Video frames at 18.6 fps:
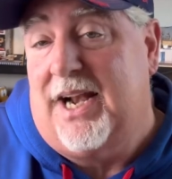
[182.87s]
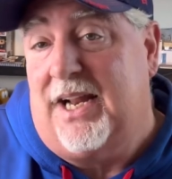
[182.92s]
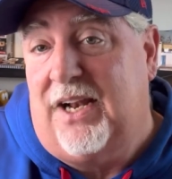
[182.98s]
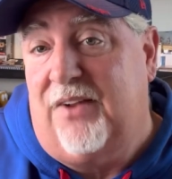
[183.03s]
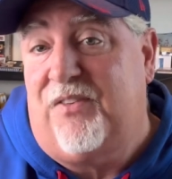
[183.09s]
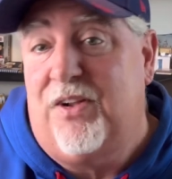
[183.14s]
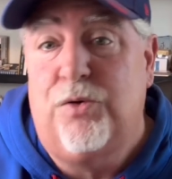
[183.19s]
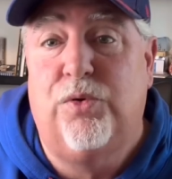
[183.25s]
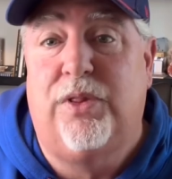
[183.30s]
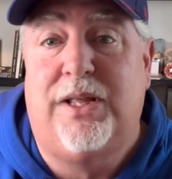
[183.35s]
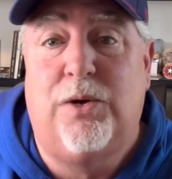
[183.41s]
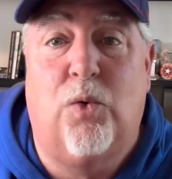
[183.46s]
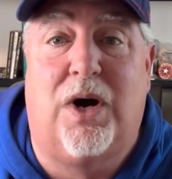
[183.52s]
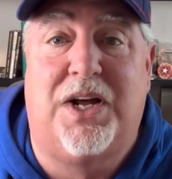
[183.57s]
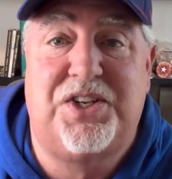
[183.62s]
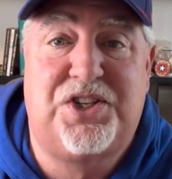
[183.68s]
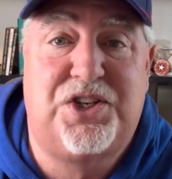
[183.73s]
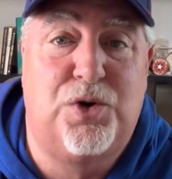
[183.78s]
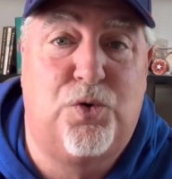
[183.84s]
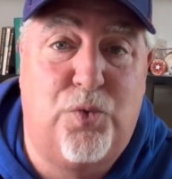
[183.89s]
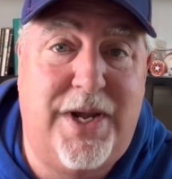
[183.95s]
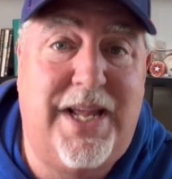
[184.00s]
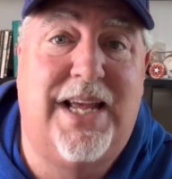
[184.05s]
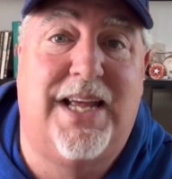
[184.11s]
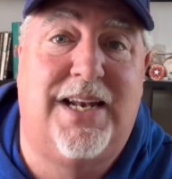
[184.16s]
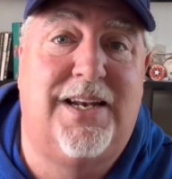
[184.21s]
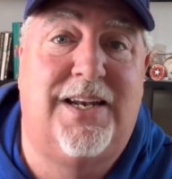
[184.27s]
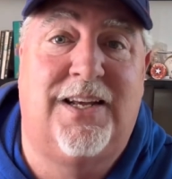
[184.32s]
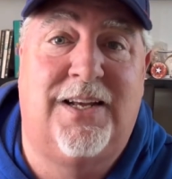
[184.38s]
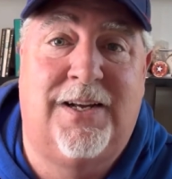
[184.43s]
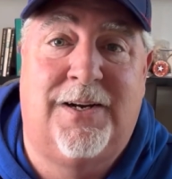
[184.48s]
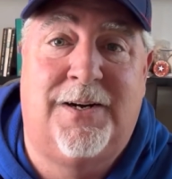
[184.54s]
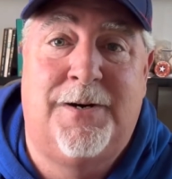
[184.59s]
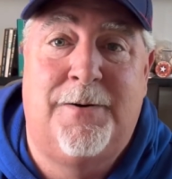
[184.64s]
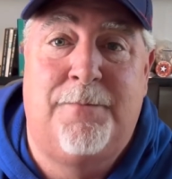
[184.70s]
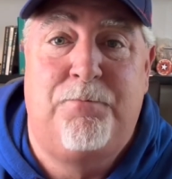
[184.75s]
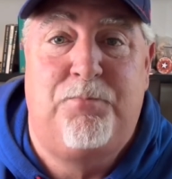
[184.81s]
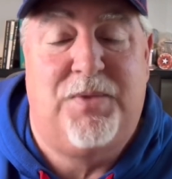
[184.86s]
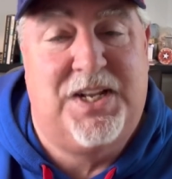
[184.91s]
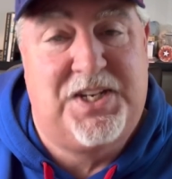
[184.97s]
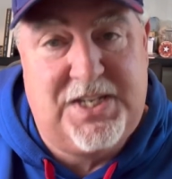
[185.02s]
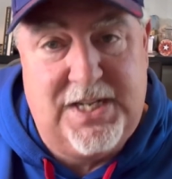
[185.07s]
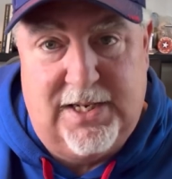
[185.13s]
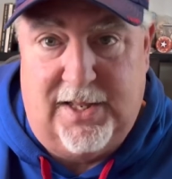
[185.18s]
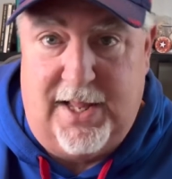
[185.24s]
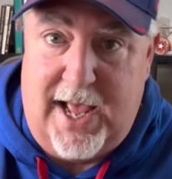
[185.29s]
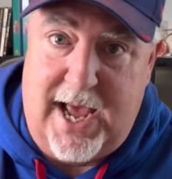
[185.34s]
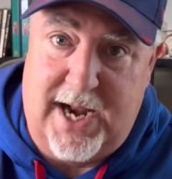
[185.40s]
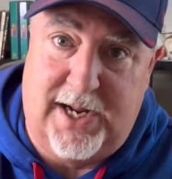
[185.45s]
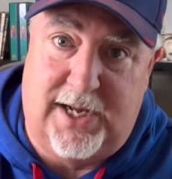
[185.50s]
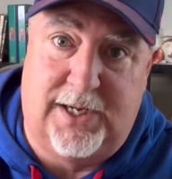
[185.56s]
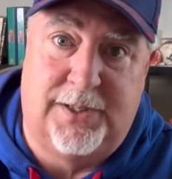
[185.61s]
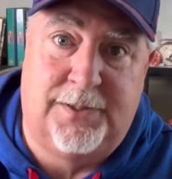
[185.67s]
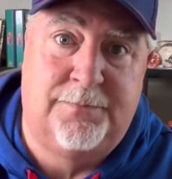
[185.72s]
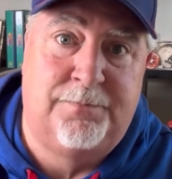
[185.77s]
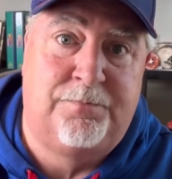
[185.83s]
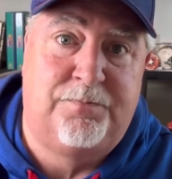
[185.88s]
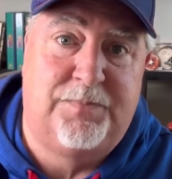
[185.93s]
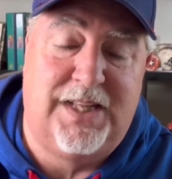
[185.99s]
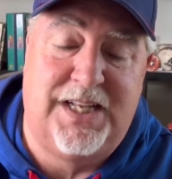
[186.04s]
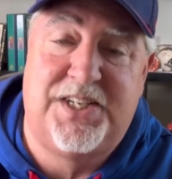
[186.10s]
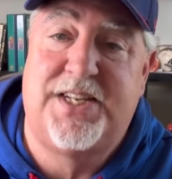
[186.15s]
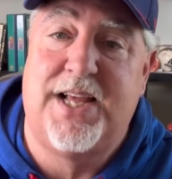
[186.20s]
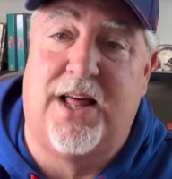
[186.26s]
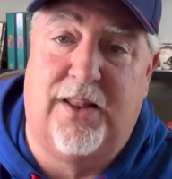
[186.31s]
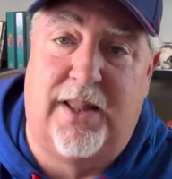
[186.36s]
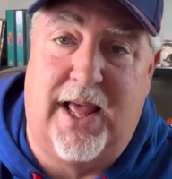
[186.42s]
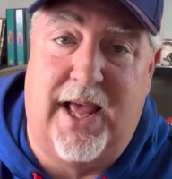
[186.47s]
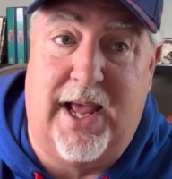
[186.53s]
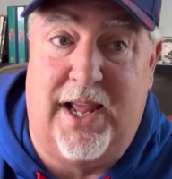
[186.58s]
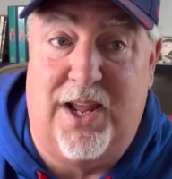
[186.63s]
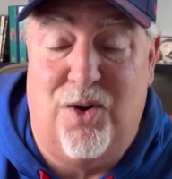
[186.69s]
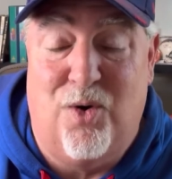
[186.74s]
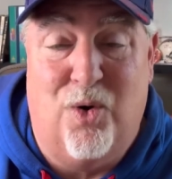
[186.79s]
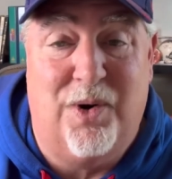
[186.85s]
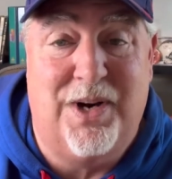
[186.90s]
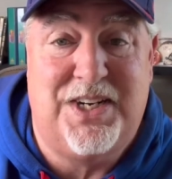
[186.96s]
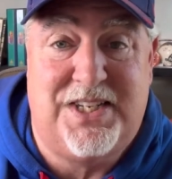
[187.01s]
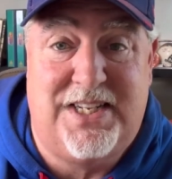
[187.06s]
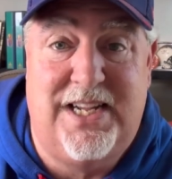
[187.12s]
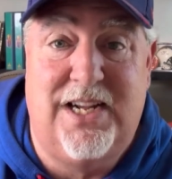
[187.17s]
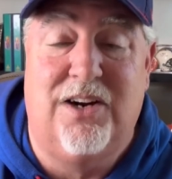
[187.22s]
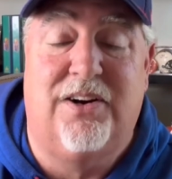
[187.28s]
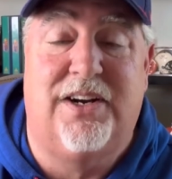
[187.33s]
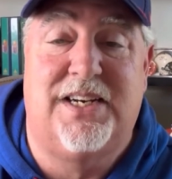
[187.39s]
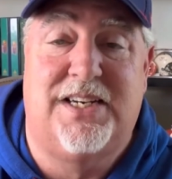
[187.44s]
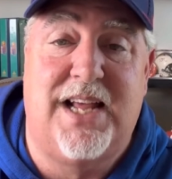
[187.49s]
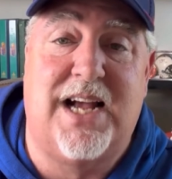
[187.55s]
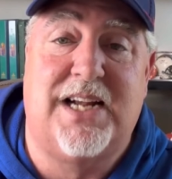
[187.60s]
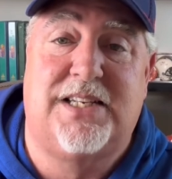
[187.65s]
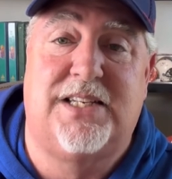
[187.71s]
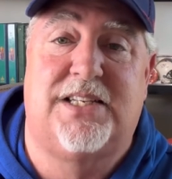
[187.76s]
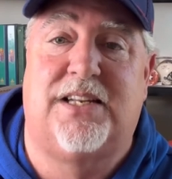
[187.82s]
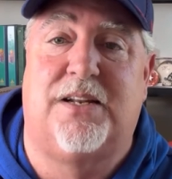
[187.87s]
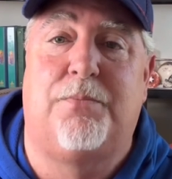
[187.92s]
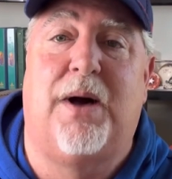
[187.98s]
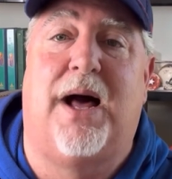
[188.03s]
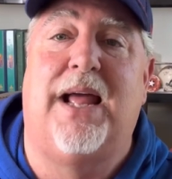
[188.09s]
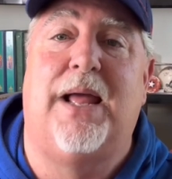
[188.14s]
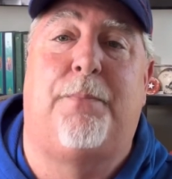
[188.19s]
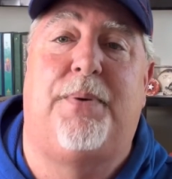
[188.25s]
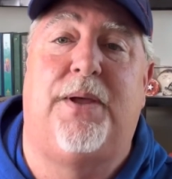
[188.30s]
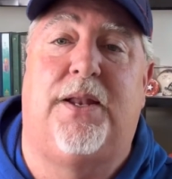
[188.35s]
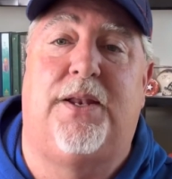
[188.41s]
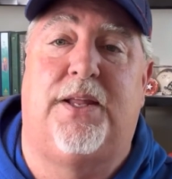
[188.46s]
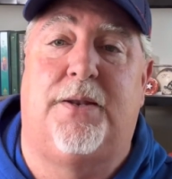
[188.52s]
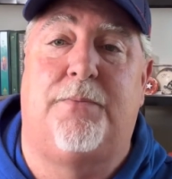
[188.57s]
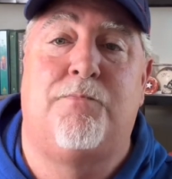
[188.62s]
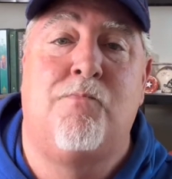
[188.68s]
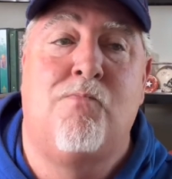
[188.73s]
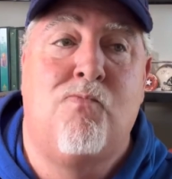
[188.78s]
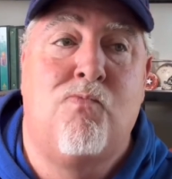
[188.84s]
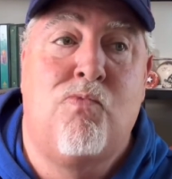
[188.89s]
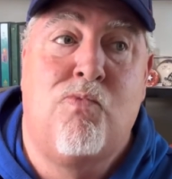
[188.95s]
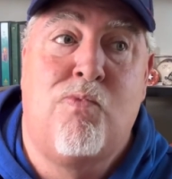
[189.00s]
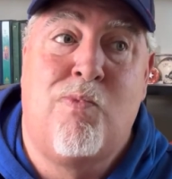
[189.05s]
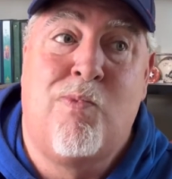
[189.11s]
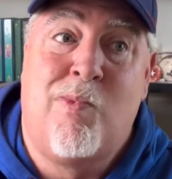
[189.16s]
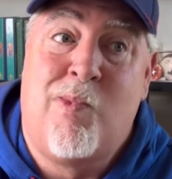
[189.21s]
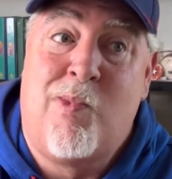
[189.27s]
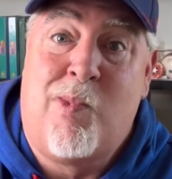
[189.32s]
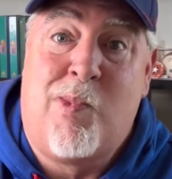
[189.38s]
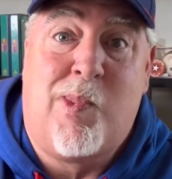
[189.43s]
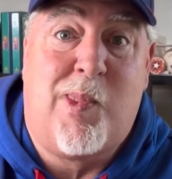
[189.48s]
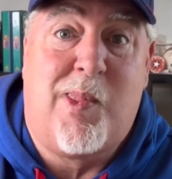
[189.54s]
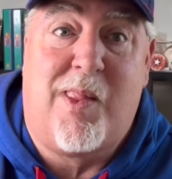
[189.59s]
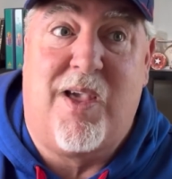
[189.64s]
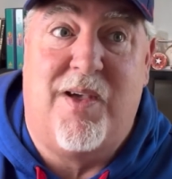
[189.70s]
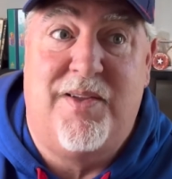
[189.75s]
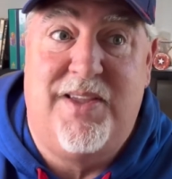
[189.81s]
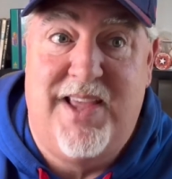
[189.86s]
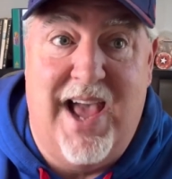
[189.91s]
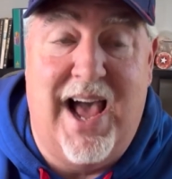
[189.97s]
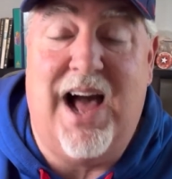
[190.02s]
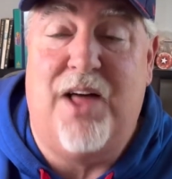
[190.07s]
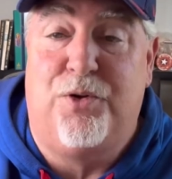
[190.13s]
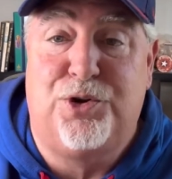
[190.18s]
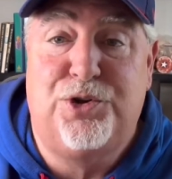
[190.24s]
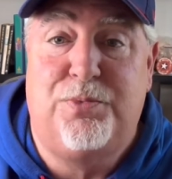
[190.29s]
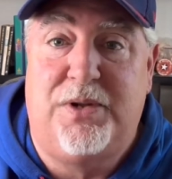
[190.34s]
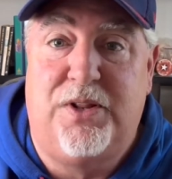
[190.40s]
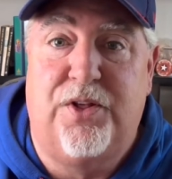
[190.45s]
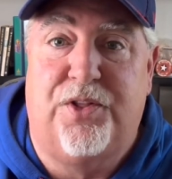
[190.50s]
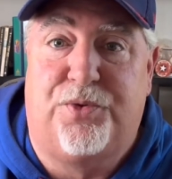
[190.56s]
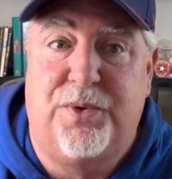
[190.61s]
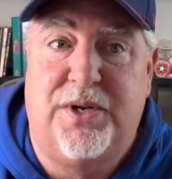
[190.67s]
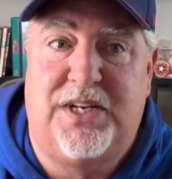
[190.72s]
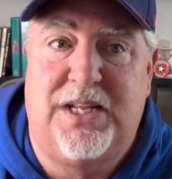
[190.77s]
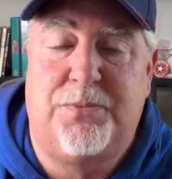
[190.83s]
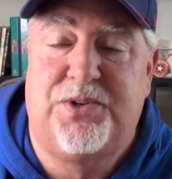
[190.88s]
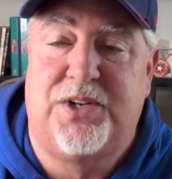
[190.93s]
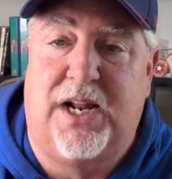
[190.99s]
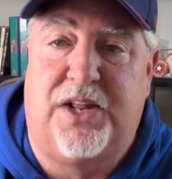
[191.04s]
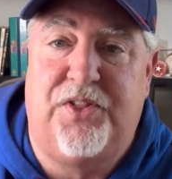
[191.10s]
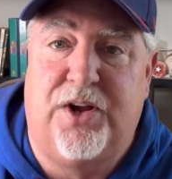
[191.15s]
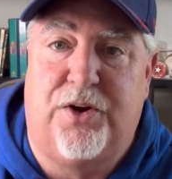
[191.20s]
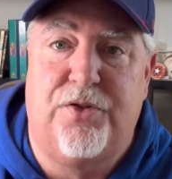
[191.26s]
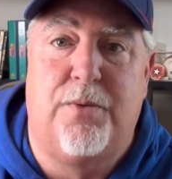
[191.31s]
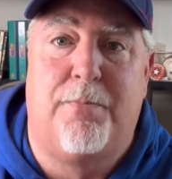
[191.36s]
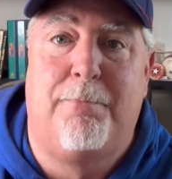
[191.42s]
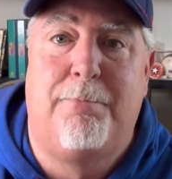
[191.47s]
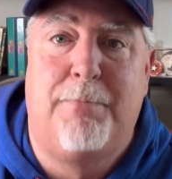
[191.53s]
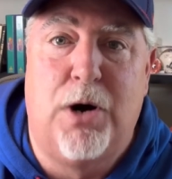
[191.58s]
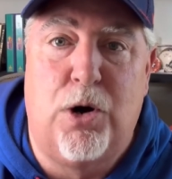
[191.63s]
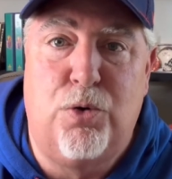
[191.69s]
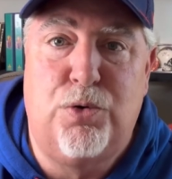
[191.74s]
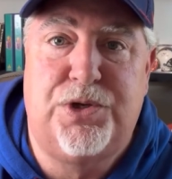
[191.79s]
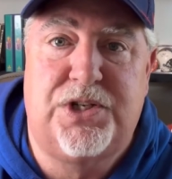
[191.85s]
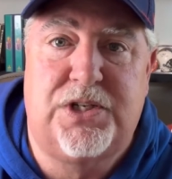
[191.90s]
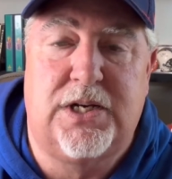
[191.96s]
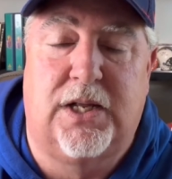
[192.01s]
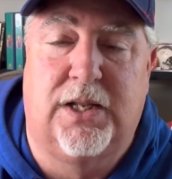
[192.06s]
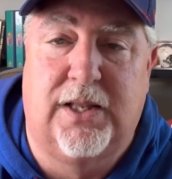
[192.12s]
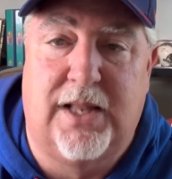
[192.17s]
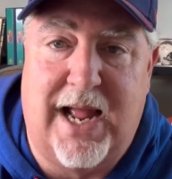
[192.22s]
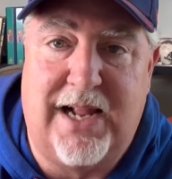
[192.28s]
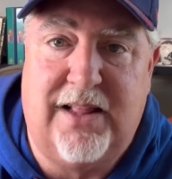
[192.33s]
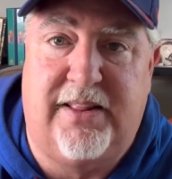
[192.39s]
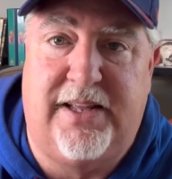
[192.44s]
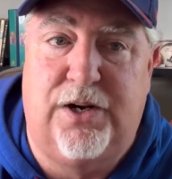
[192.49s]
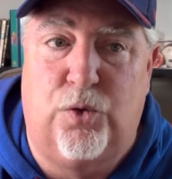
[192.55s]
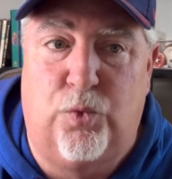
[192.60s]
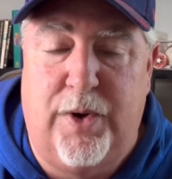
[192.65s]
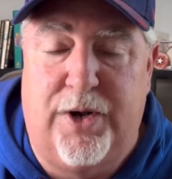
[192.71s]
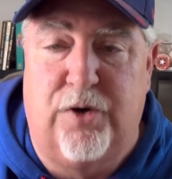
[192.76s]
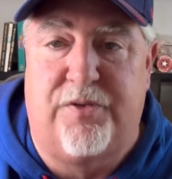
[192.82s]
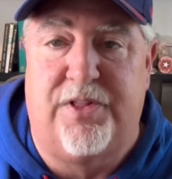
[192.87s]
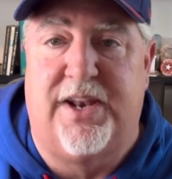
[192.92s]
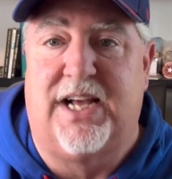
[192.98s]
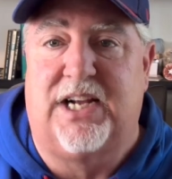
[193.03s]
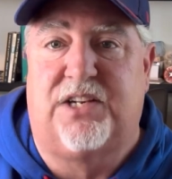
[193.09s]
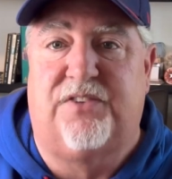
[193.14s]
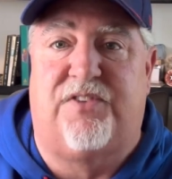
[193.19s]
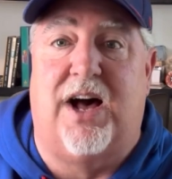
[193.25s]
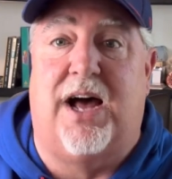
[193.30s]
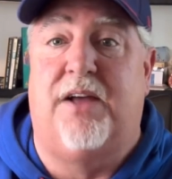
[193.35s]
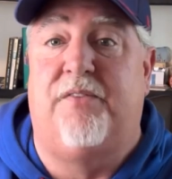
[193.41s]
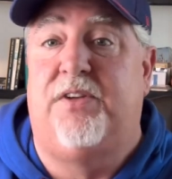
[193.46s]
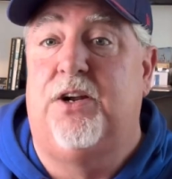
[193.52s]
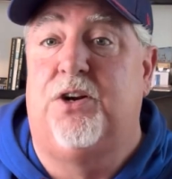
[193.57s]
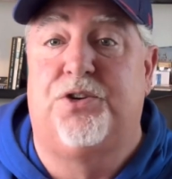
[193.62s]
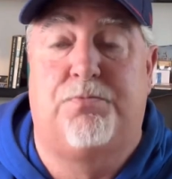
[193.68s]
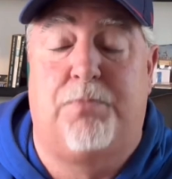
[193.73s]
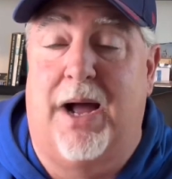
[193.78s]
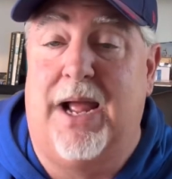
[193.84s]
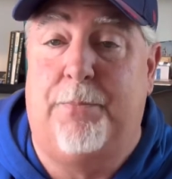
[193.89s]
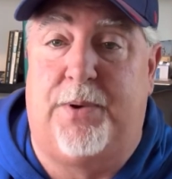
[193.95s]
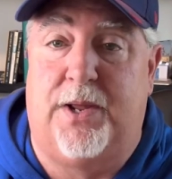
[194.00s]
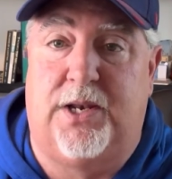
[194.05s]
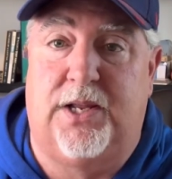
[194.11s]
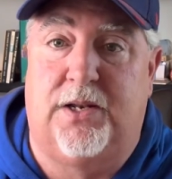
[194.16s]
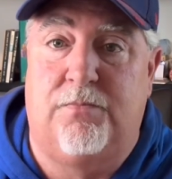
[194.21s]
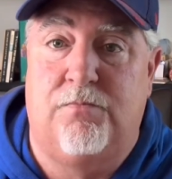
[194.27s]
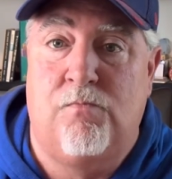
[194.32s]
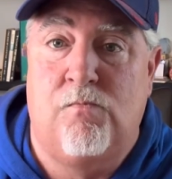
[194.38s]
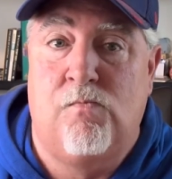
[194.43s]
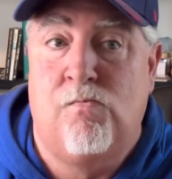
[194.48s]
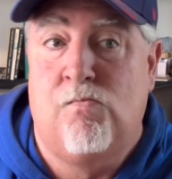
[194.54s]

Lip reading: And if he really wants to win, it's Atlanta, it's LA, or it's here in Texas, in my opinion. Yeah, those would be the three teams that I think are the most likely to win over the next 5 years, my opinion.